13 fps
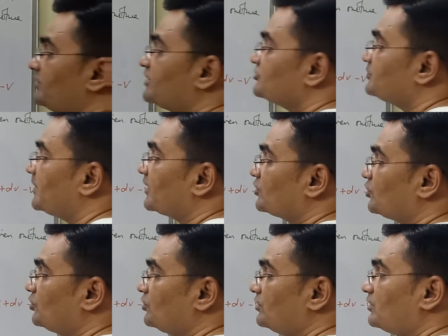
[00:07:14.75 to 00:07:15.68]
With respect
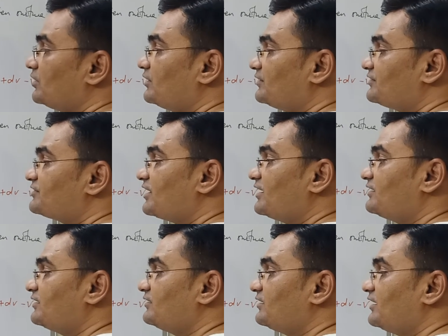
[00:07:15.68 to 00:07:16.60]
to
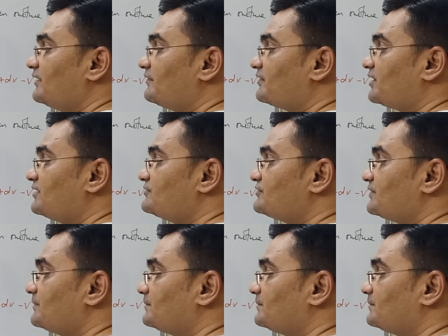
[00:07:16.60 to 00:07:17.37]
change in the distance,